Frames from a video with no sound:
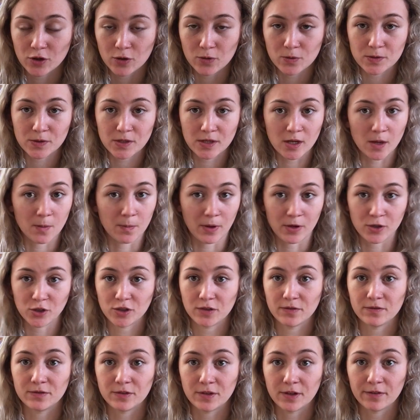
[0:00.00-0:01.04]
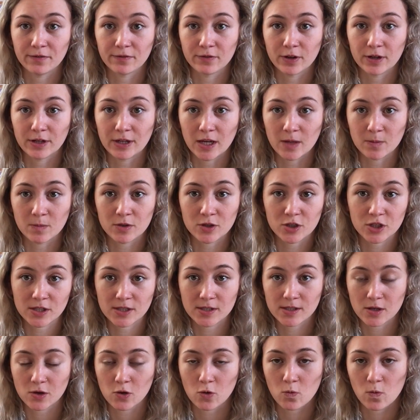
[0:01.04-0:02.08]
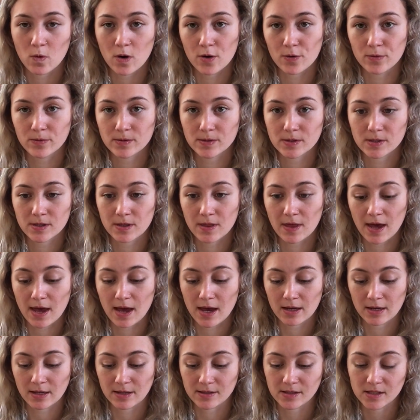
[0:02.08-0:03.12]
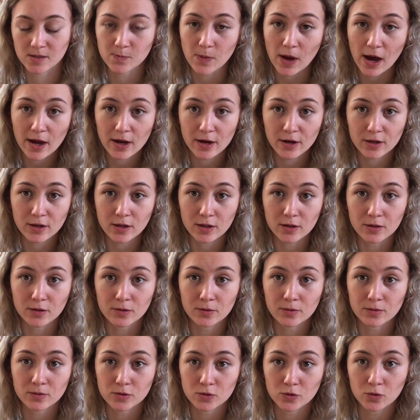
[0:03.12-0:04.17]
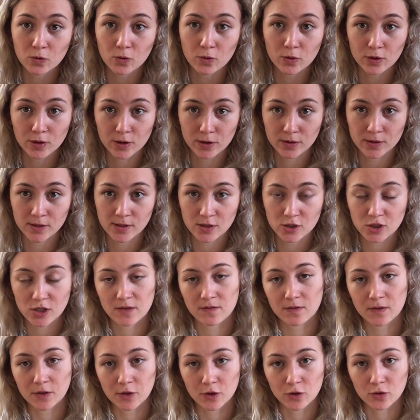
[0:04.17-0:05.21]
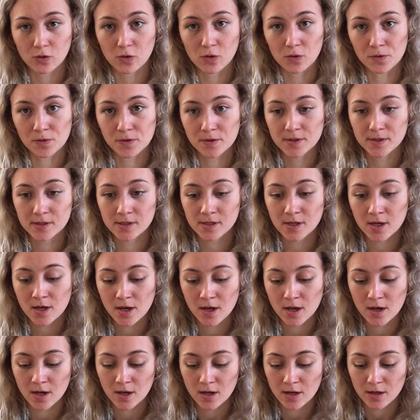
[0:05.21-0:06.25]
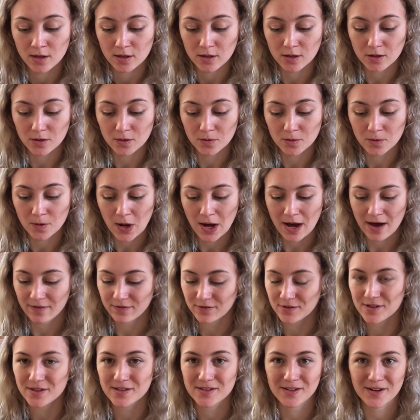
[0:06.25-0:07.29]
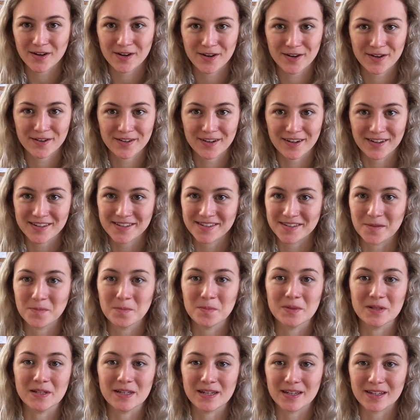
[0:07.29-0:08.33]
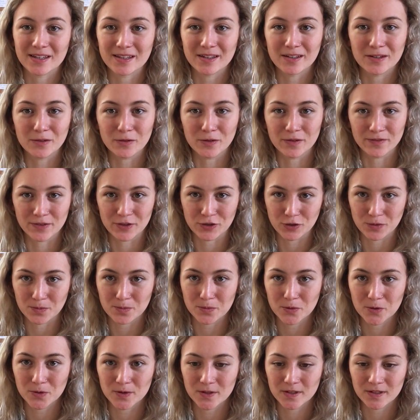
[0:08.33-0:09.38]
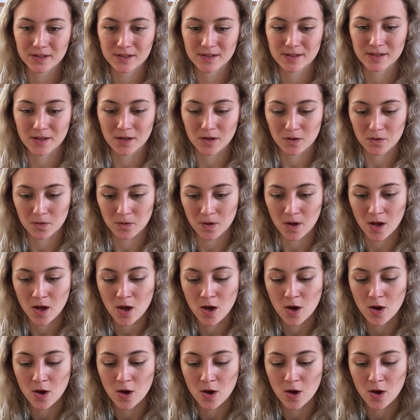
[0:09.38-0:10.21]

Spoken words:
chosen a bunch of different images and quotes that inspire you towards achieving your goals, you have to start assembling your vision board. So